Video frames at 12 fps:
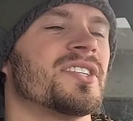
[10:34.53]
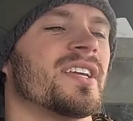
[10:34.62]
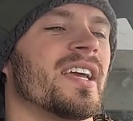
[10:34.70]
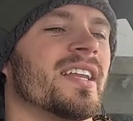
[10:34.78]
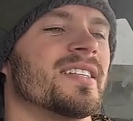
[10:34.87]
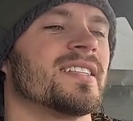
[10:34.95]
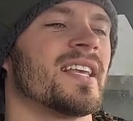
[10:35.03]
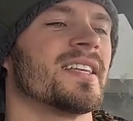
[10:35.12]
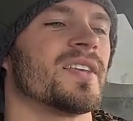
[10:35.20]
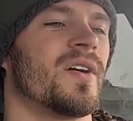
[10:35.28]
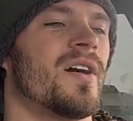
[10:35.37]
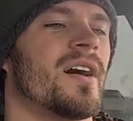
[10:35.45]
and it says
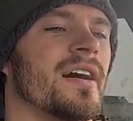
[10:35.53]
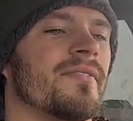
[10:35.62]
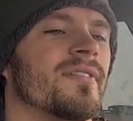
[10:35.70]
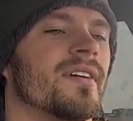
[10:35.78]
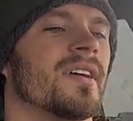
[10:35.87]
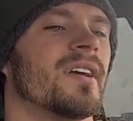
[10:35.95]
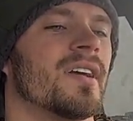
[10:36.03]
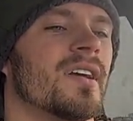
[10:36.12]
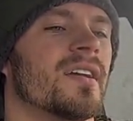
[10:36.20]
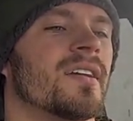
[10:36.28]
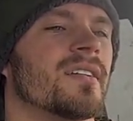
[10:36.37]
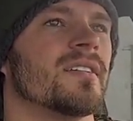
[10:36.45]
off.
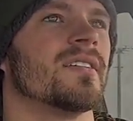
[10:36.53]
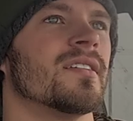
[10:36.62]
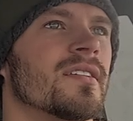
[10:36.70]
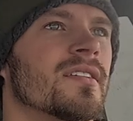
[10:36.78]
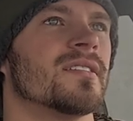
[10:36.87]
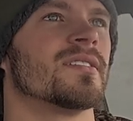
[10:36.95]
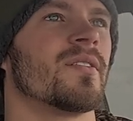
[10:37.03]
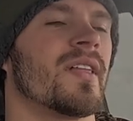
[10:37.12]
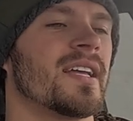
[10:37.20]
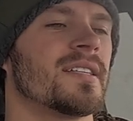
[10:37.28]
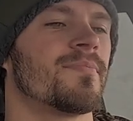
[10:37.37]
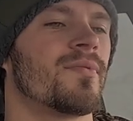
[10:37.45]
So
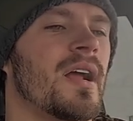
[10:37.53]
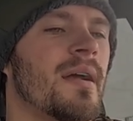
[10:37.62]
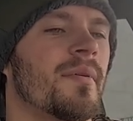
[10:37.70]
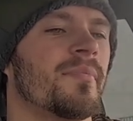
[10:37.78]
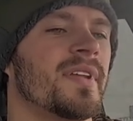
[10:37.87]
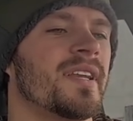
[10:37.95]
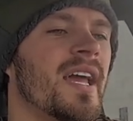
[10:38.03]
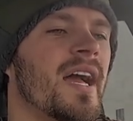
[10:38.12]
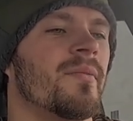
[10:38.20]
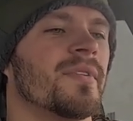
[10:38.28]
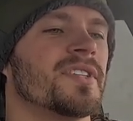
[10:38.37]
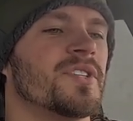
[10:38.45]
that's probably
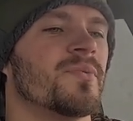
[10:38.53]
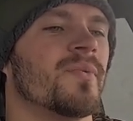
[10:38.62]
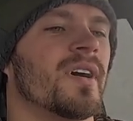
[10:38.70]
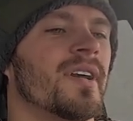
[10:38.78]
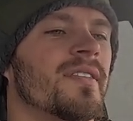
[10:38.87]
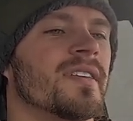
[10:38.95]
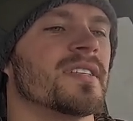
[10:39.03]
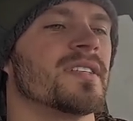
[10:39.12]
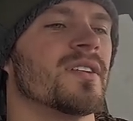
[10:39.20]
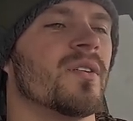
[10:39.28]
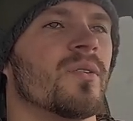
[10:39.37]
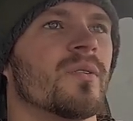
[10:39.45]
not what you want in the
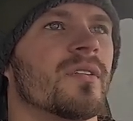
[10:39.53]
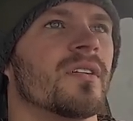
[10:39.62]
snow.